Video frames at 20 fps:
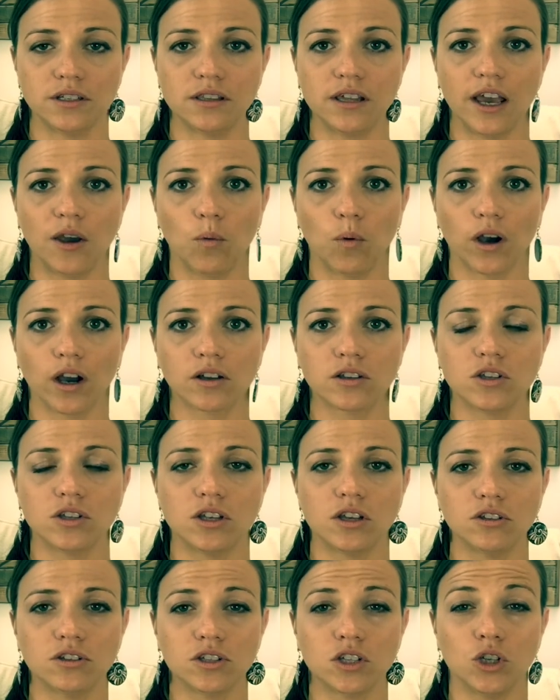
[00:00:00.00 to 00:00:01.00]
They work
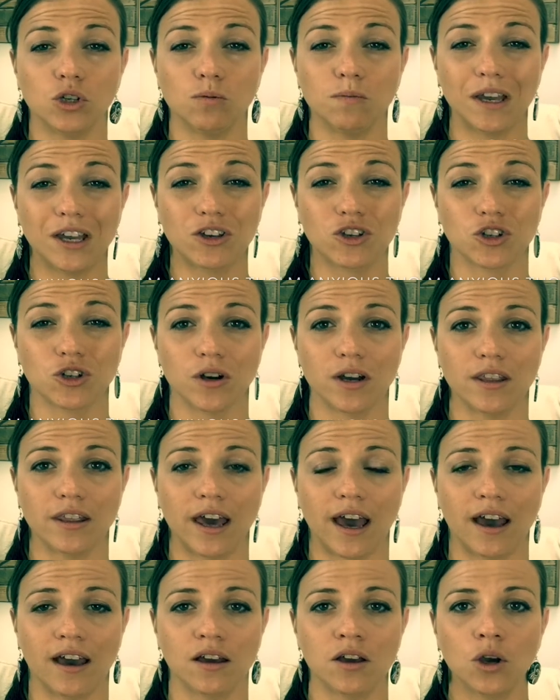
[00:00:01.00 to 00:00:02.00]
to make sure
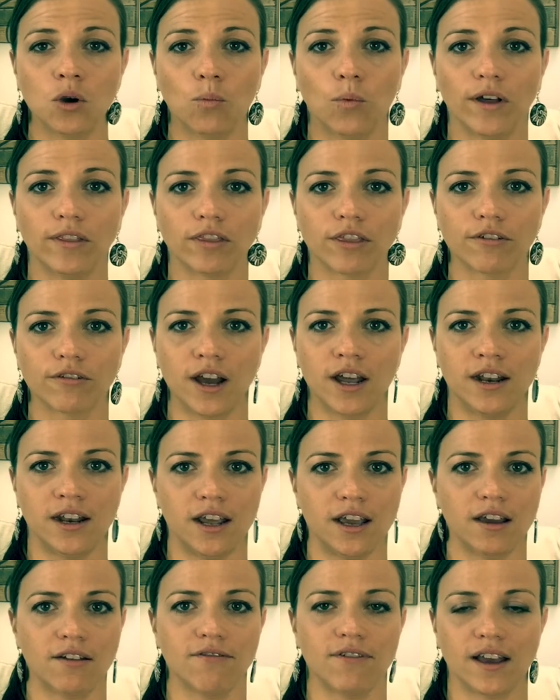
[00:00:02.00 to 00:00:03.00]
that when
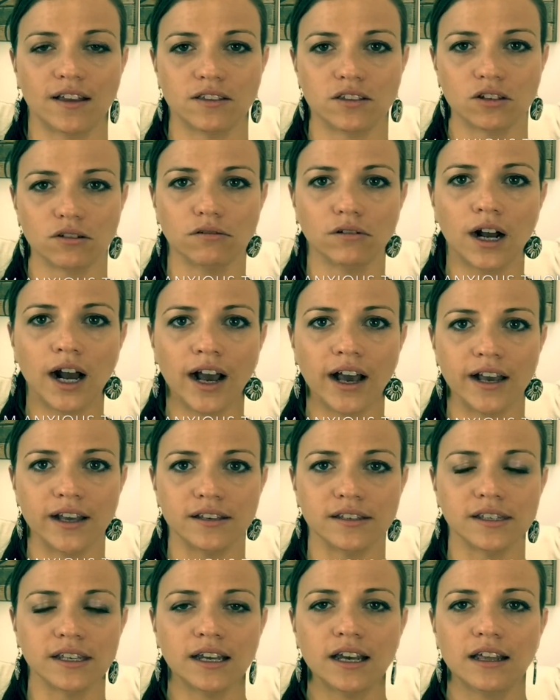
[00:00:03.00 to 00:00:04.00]
threatening events
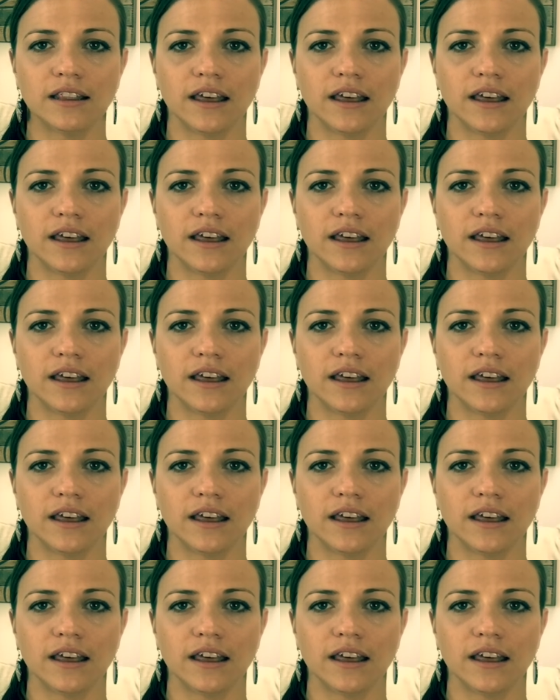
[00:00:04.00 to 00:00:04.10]
arise,